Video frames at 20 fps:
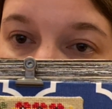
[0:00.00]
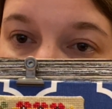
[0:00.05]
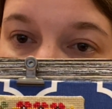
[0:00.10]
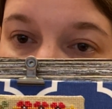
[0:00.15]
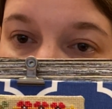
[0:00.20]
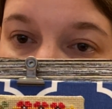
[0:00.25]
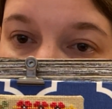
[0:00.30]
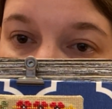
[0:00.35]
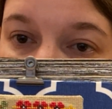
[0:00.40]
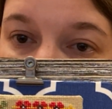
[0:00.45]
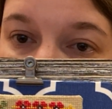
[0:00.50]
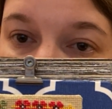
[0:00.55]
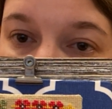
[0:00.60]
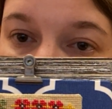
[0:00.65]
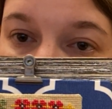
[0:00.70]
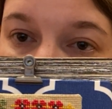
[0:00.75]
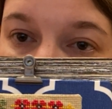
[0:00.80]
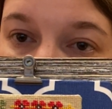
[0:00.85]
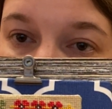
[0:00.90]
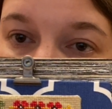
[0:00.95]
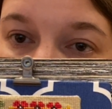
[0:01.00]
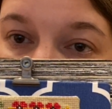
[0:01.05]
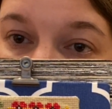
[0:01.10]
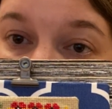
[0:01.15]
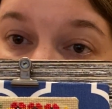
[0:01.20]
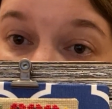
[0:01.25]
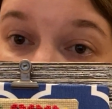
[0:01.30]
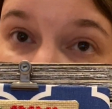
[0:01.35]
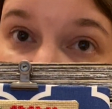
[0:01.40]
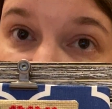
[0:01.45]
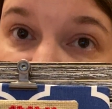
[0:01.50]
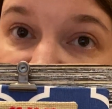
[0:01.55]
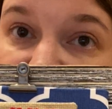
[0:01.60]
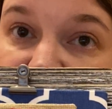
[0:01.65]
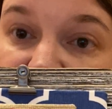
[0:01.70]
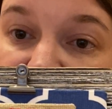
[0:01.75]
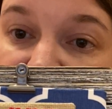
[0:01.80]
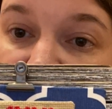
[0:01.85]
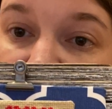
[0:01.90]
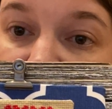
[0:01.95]
I
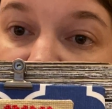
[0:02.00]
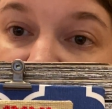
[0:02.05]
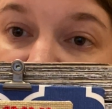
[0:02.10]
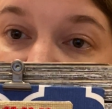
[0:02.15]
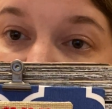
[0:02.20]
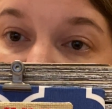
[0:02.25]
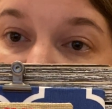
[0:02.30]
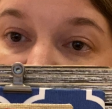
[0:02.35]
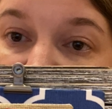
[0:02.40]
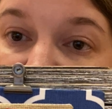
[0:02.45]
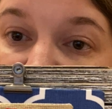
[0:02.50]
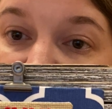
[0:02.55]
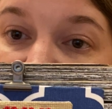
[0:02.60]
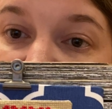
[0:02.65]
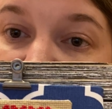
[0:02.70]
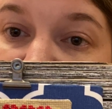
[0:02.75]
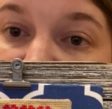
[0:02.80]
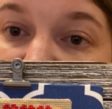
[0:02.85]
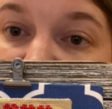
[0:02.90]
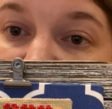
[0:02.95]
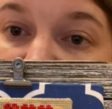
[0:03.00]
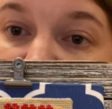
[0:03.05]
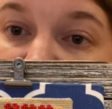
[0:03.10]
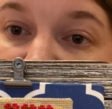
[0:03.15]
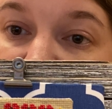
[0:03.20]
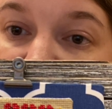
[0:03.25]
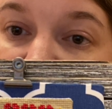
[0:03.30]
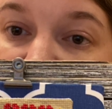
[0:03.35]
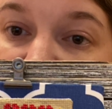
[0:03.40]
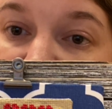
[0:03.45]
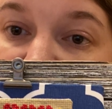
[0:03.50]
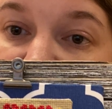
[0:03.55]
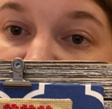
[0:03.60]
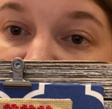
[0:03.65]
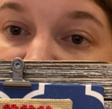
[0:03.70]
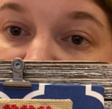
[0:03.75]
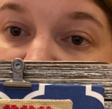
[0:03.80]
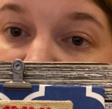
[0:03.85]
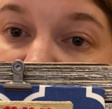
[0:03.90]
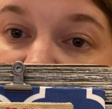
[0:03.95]
basically only had like the
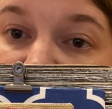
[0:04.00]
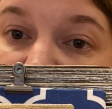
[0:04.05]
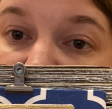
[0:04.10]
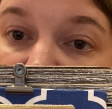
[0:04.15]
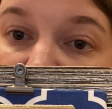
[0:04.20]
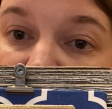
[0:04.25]
bottom